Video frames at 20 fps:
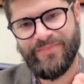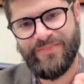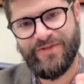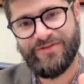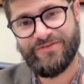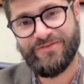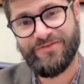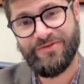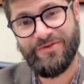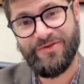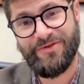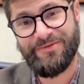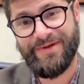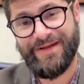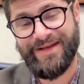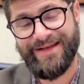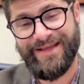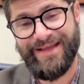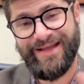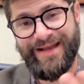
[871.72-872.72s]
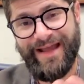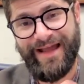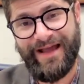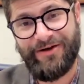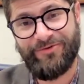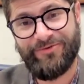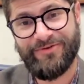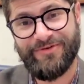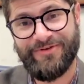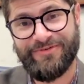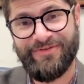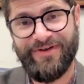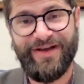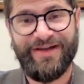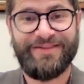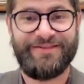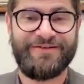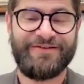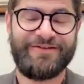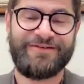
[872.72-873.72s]
So the only way to get out of
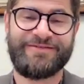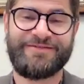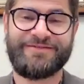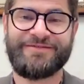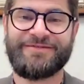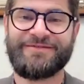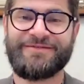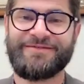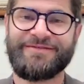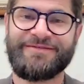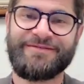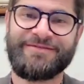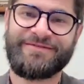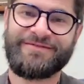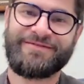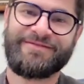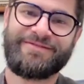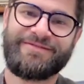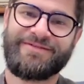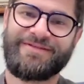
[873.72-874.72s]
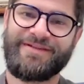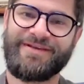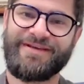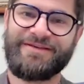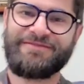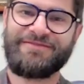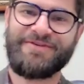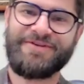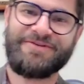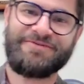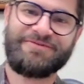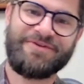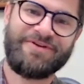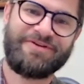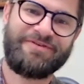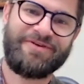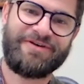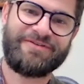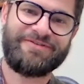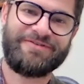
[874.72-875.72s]
either the infinite
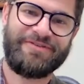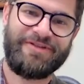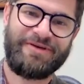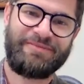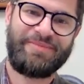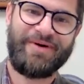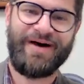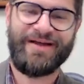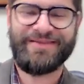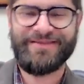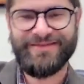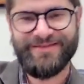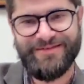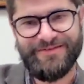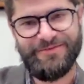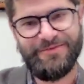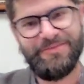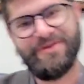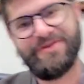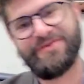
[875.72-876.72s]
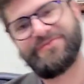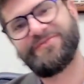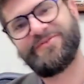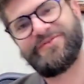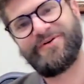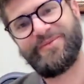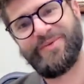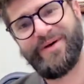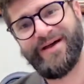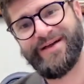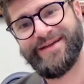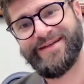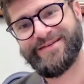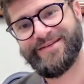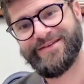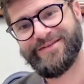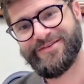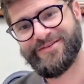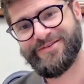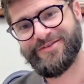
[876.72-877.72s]
regress or the hypothesis would be to fall back into
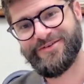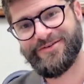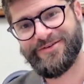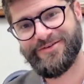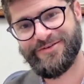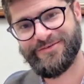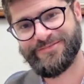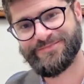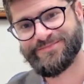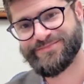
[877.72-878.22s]
the circle.